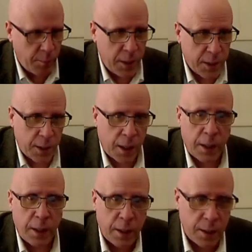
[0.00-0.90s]
minus k
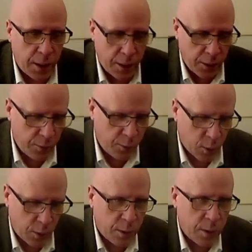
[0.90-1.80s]
and k to the
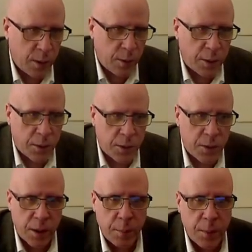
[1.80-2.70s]
4th, and I'd get the
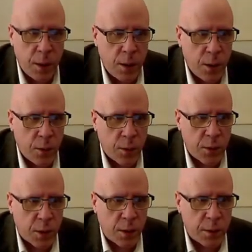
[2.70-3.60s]
same
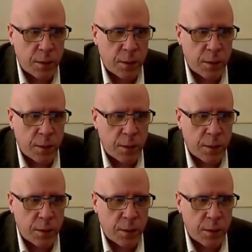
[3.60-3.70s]
result.